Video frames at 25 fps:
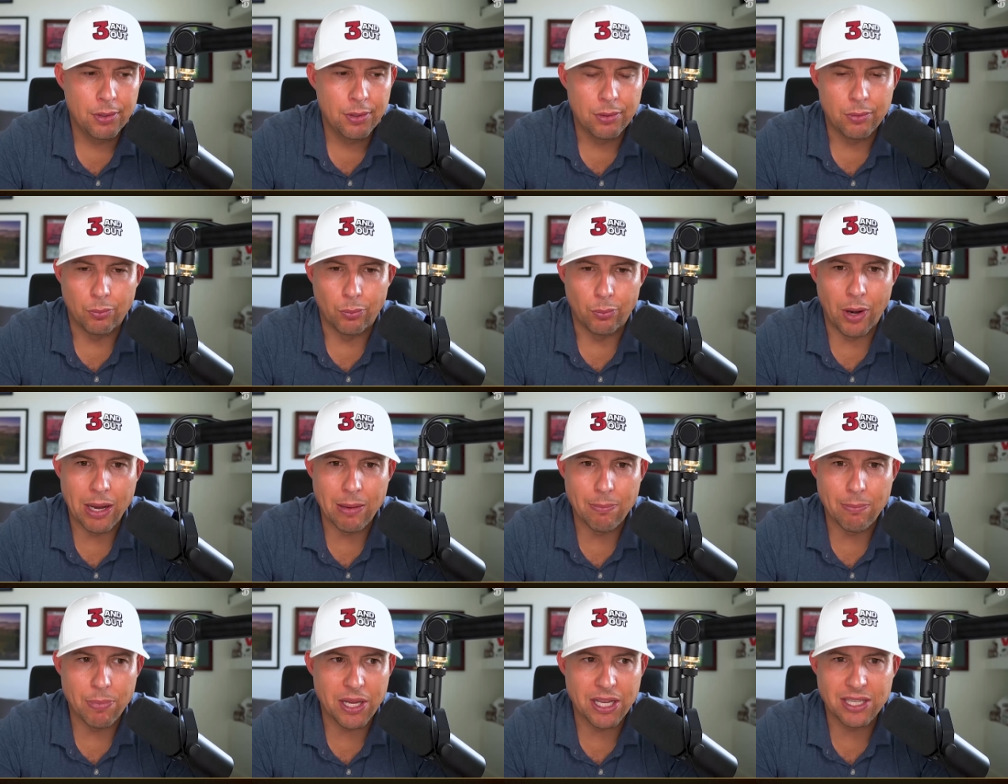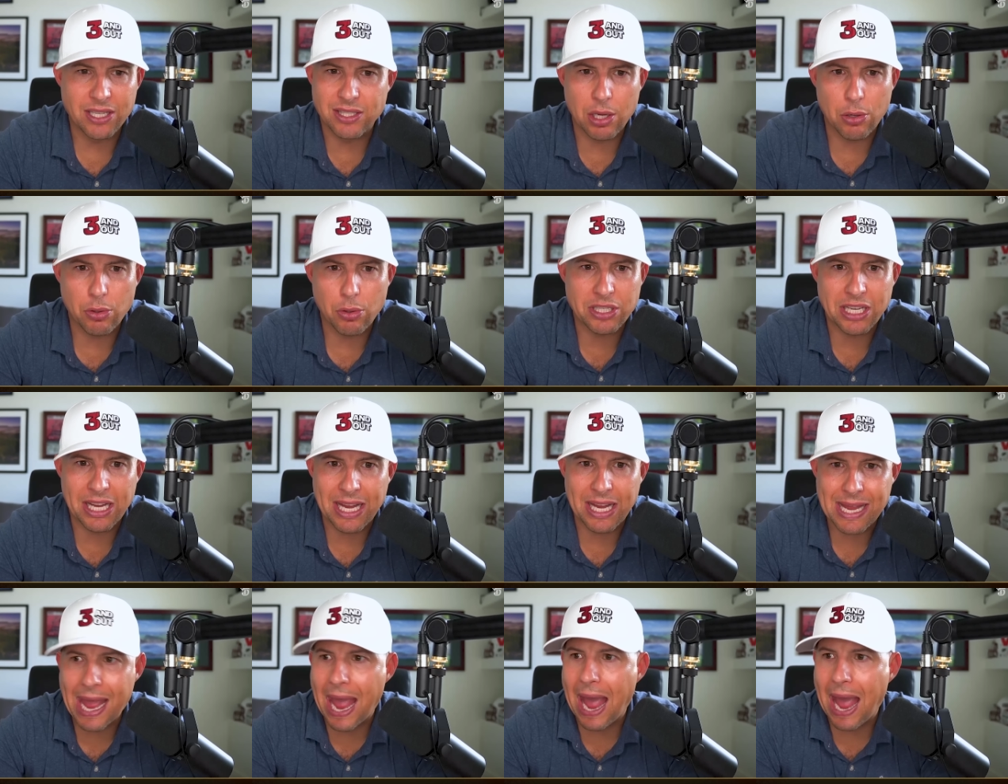right? Because there is a
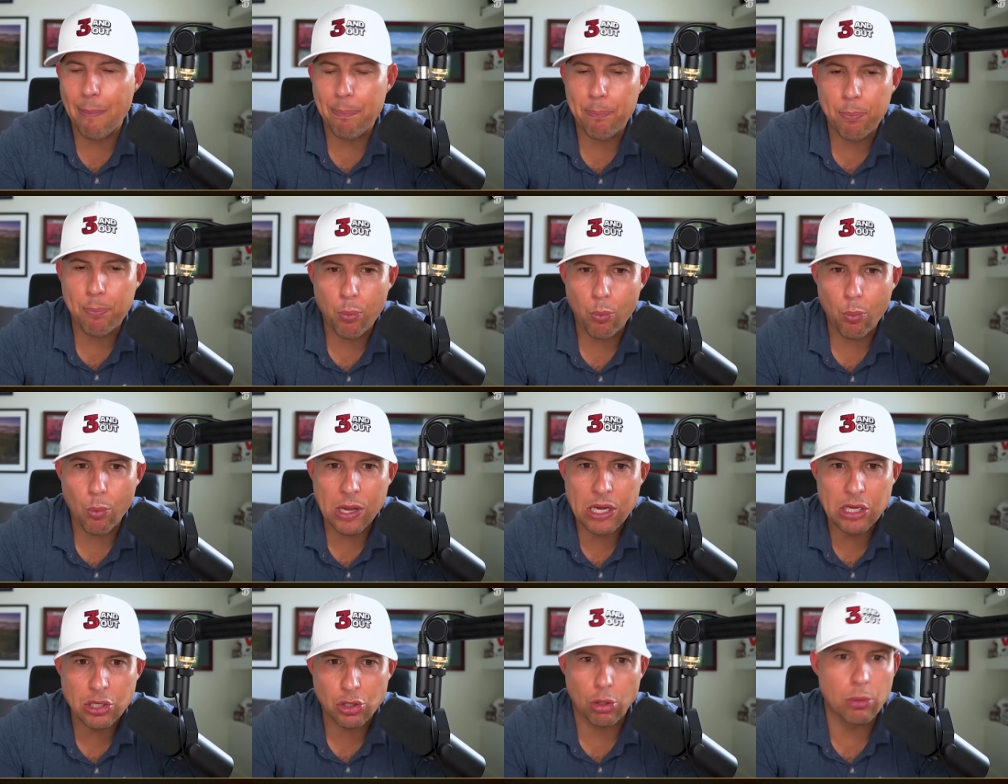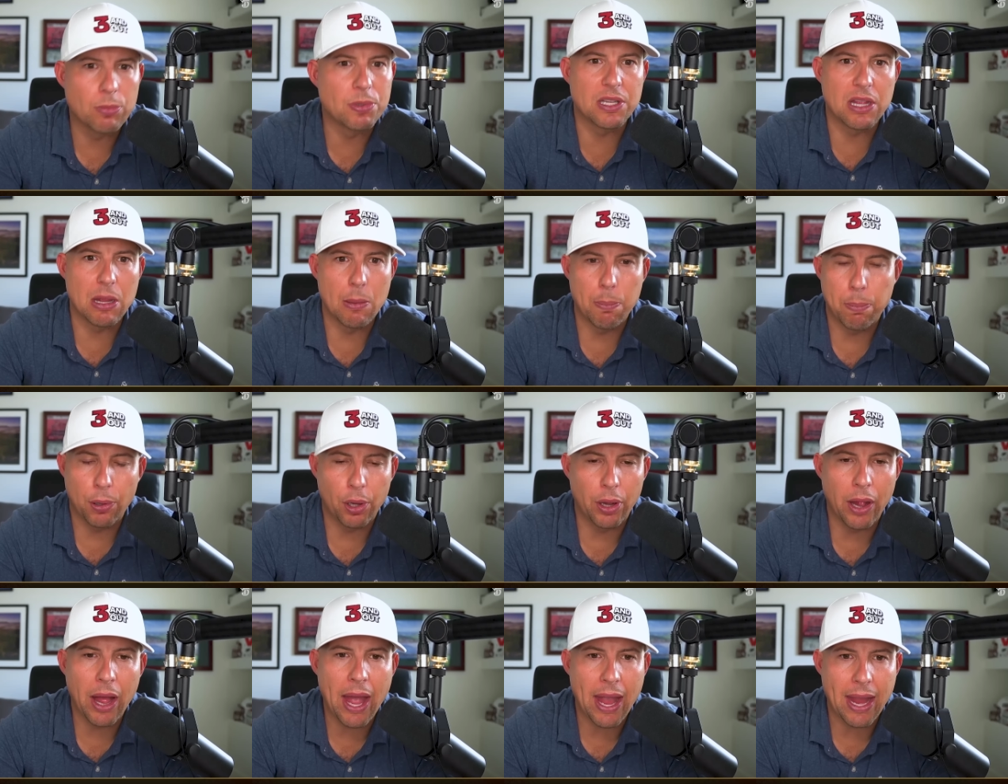gap in terms of the
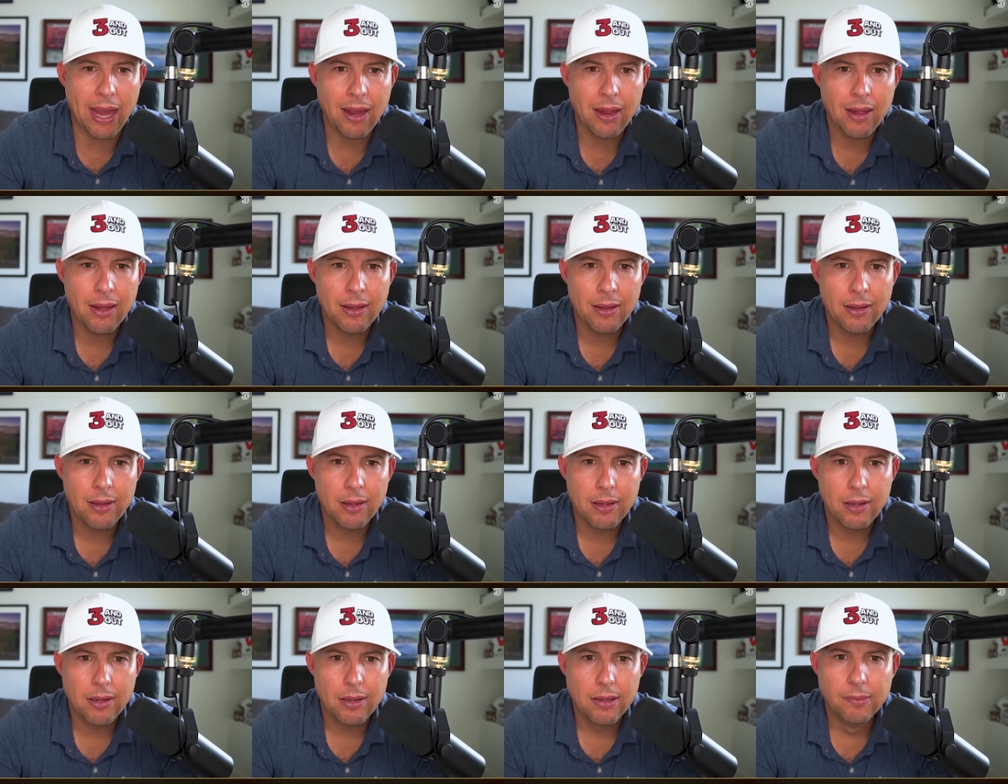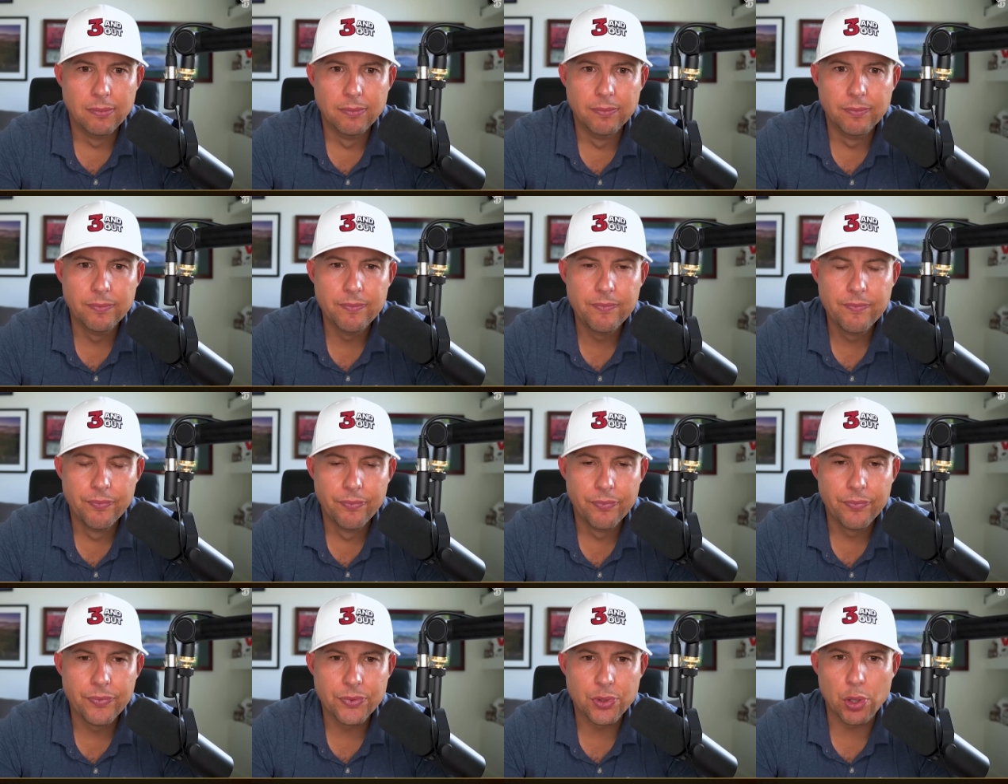play.
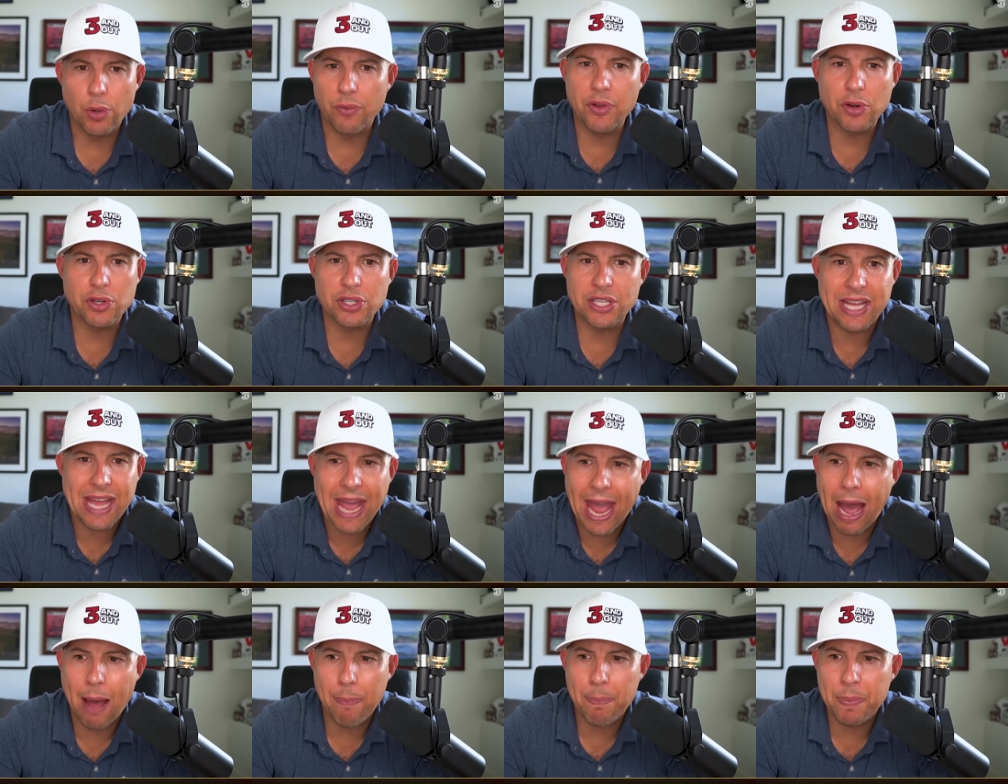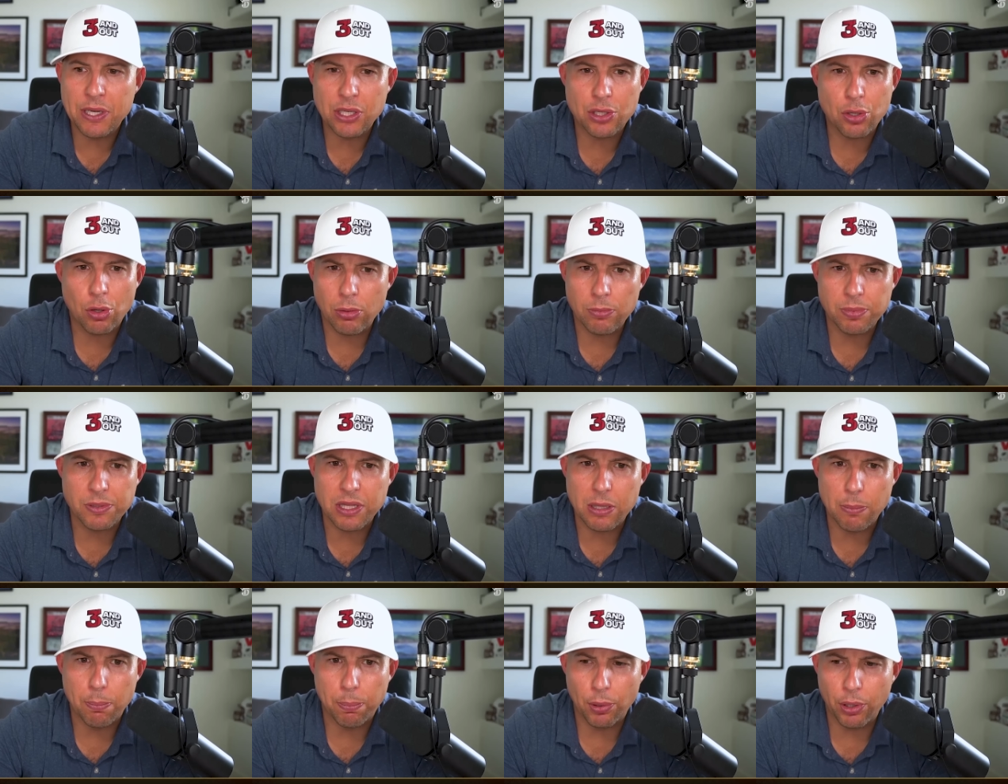So if there's a gap in terms
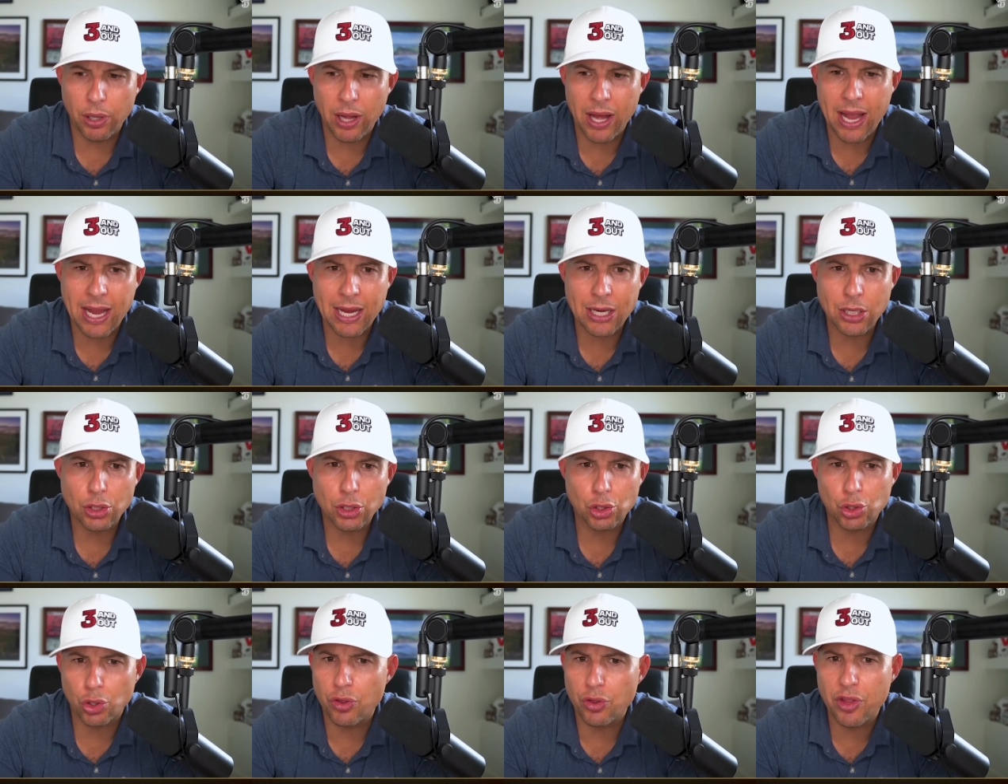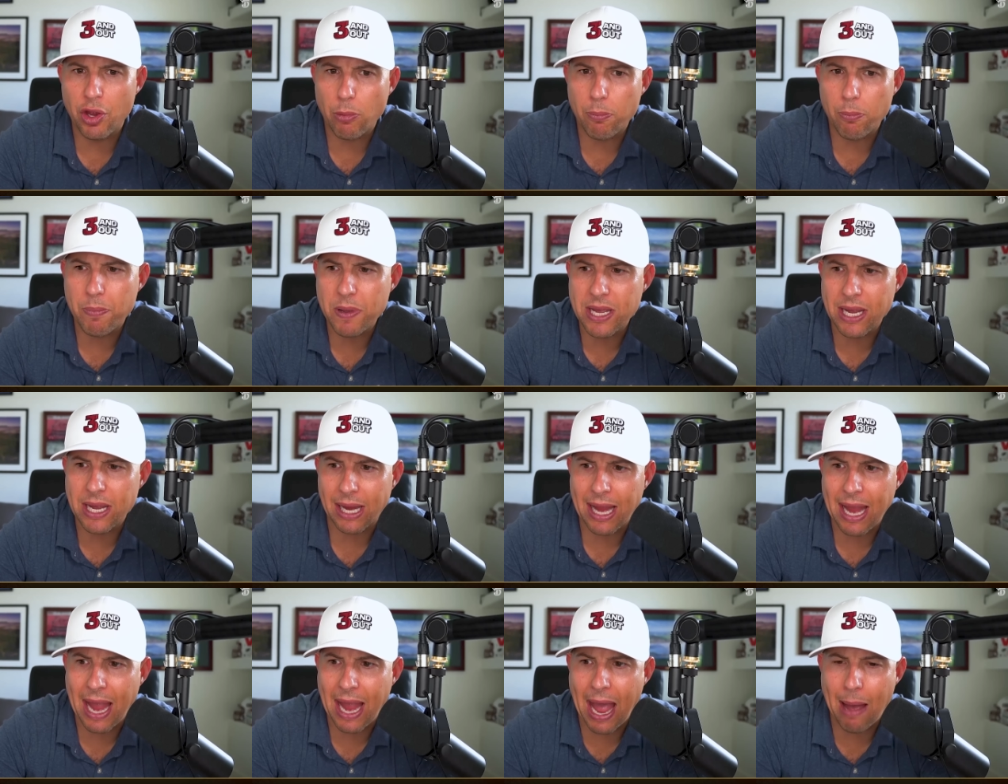of the play, shouldn't there be a
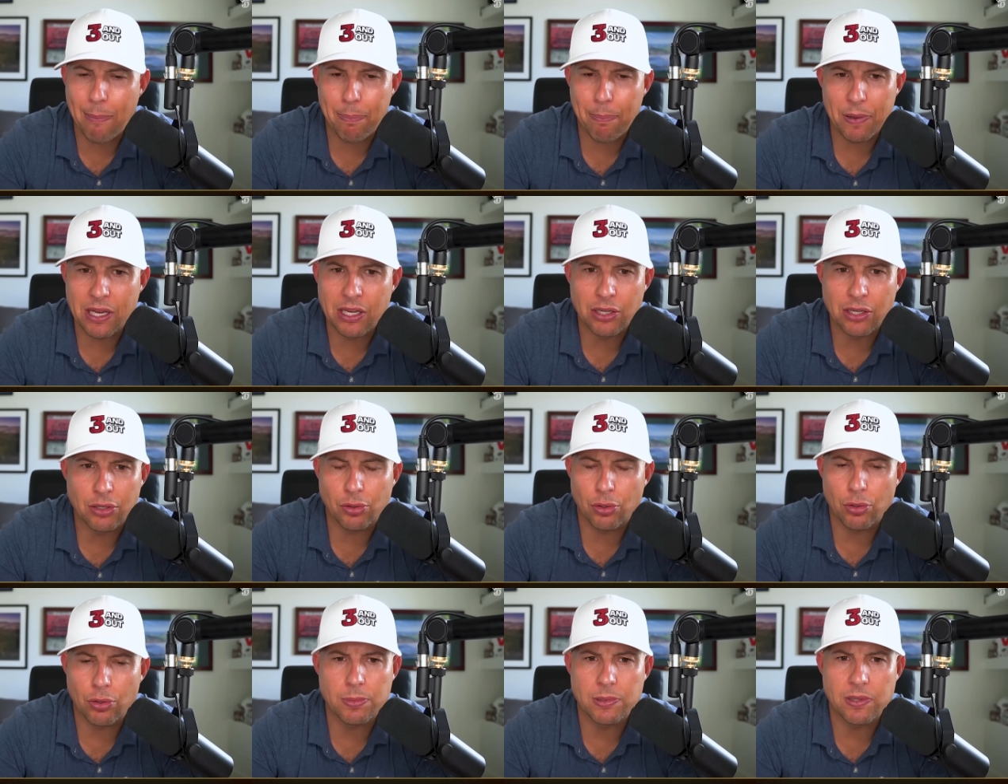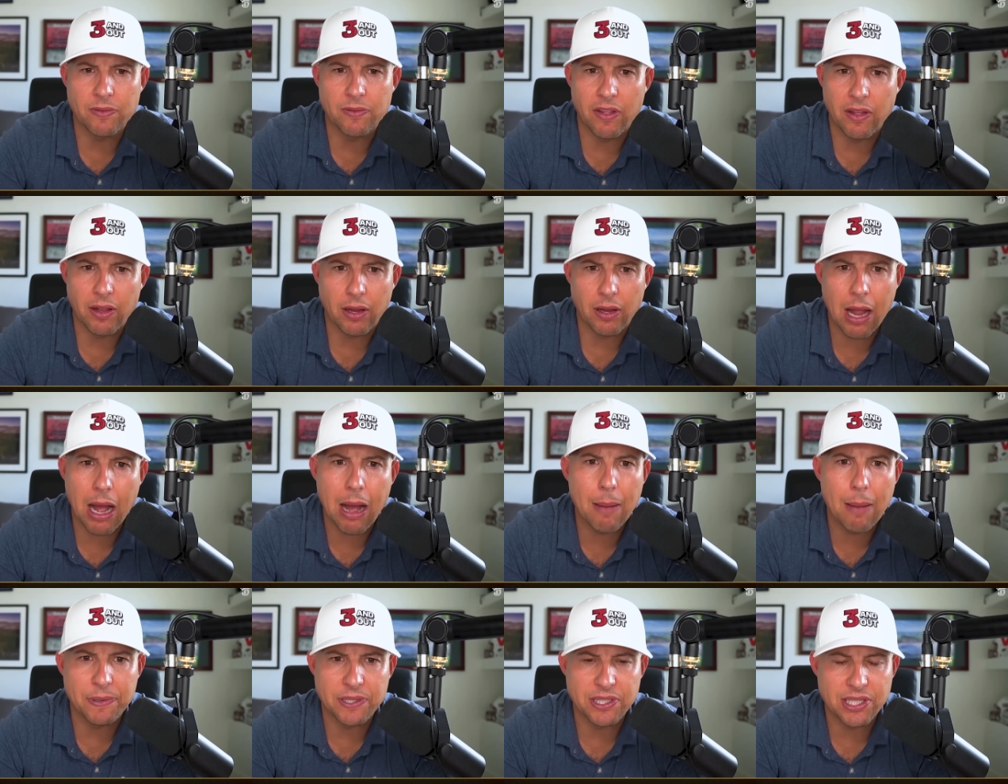cap in terms of the
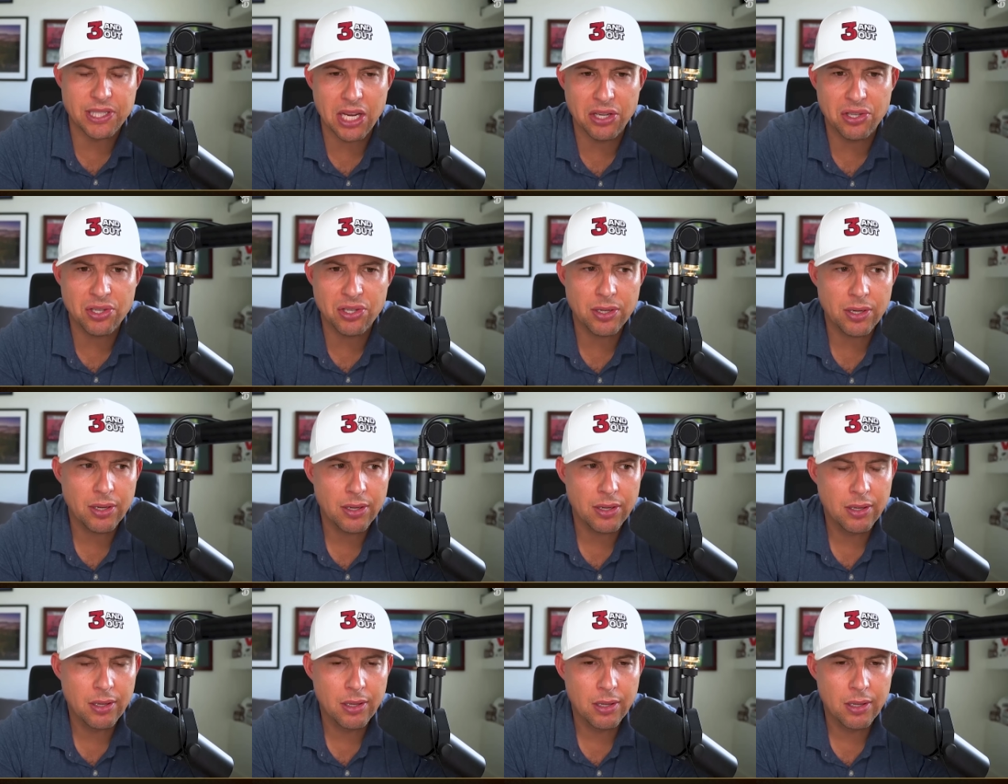compensation?